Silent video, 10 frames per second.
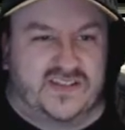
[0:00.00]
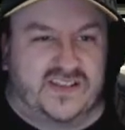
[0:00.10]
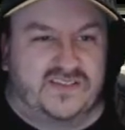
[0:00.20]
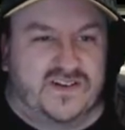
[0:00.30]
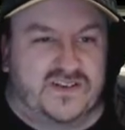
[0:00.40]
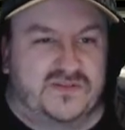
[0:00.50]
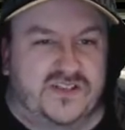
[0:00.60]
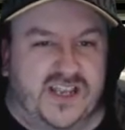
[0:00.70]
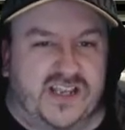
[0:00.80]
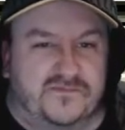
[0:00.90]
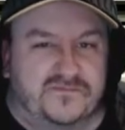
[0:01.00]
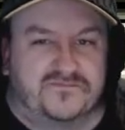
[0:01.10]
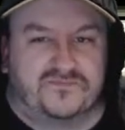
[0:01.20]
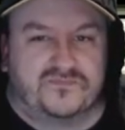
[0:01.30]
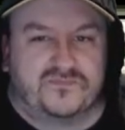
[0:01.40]
is the fax machine.
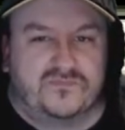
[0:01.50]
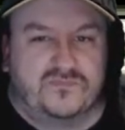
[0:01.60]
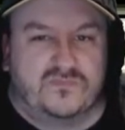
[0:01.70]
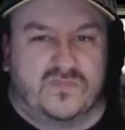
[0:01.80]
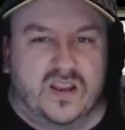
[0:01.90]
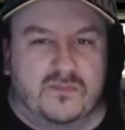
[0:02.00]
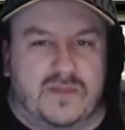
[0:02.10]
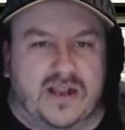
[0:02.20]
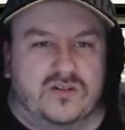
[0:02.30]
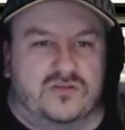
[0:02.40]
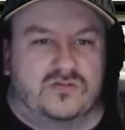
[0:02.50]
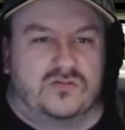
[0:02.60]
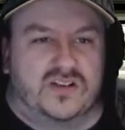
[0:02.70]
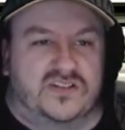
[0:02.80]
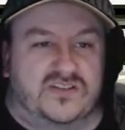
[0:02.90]

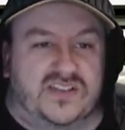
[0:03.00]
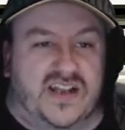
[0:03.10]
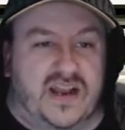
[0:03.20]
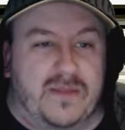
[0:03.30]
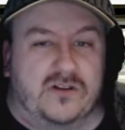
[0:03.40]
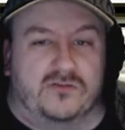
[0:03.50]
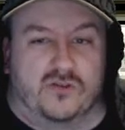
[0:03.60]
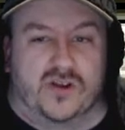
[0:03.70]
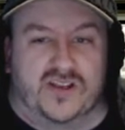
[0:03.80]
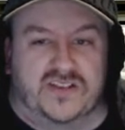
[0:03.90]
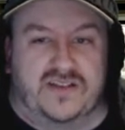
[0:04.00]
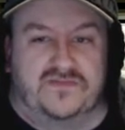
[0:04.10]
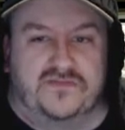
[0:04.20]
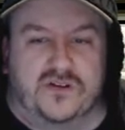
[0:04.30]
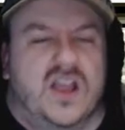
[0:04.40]
Just saying there, McElroy has
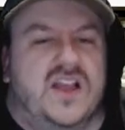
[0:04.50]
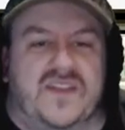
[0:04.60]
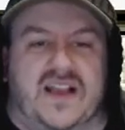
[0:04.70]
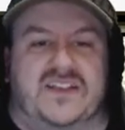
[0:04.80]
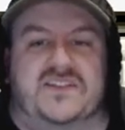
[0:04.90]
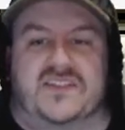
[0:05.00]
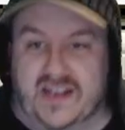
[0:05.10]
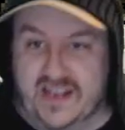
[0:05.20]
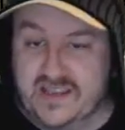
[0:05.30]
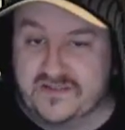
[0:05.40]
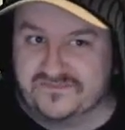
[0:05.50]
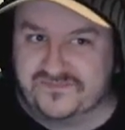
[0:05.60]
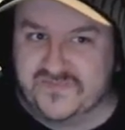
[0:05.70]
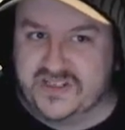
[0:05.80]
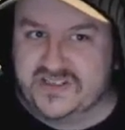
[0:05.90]
left. No, that's silly,
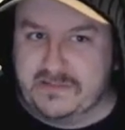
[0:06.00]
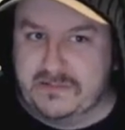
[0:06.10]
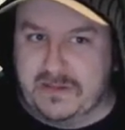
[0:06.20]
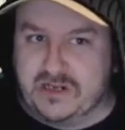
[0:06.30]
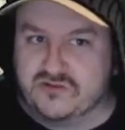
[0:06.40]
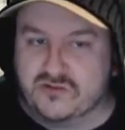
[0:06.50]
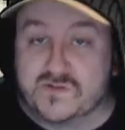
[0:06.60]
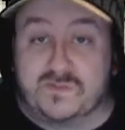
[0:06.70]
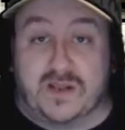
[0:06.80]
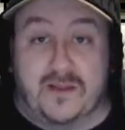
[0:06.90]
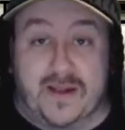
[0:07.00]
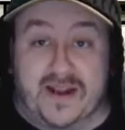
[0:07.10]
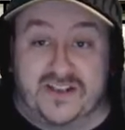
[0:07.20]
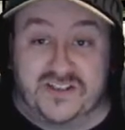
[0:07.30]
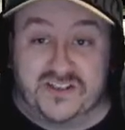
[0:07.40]
because Sammy McElroy was player
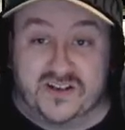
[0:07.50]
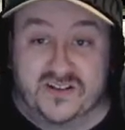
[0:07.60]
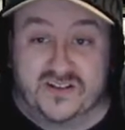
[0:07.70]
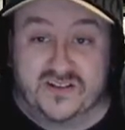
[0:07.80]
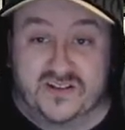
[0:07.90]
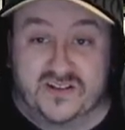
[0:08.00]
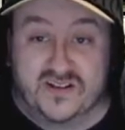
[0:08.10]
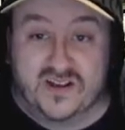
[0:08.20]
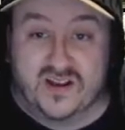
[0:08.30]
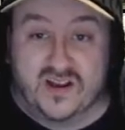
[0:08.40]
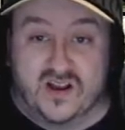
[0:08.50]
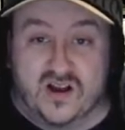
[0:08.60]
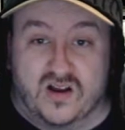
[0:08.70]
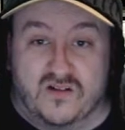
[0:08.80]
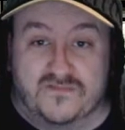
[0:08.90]
manager
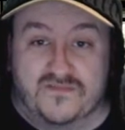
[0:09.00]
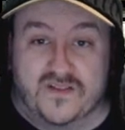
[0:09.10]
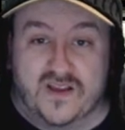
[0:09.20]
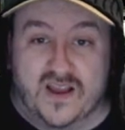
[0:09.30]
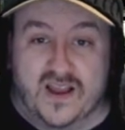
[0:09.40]
of